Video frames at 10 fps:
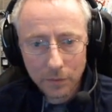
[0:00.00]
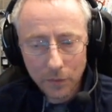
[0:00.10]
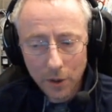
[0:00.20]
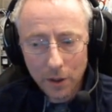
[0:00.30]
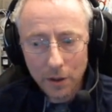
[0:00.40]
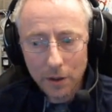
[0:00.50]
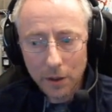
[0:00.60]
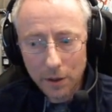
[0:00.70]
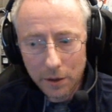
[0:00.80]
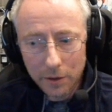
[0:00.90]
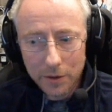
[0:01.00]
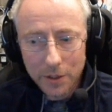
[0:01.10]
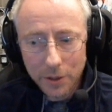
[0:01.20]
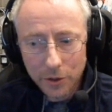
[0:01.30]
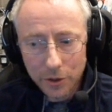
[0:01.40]
Okay, they kill the
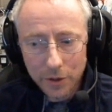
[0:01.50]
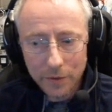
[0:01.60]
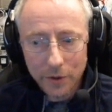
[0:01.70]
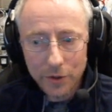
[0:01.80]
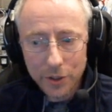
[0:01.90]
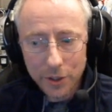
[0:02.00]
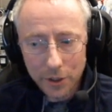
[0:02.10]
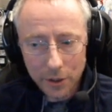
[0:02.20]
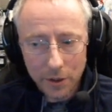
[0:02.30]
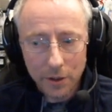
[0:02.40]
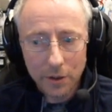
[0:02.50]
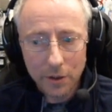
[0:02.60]
Central Chief Garcia